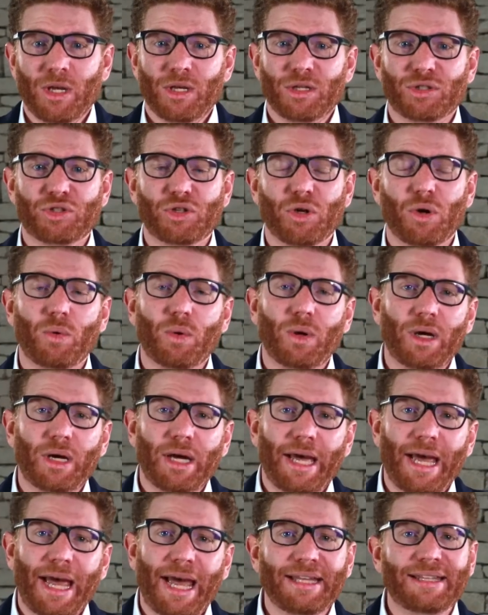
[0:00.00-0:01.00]
So
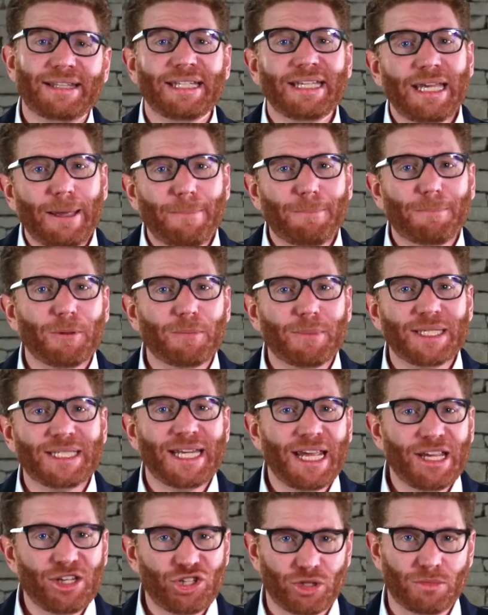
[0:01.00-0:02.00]
at the
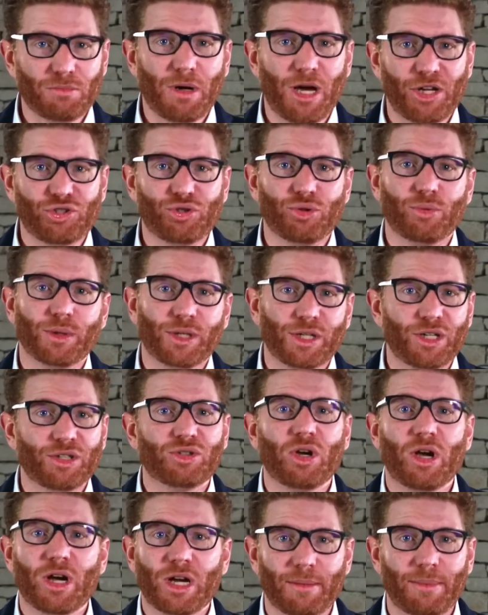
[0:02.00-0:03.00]
implementation module, we're going to
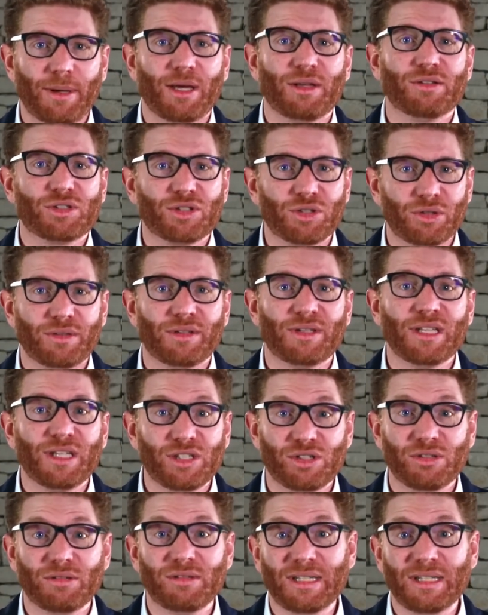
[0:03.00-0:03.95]
talk about certain things you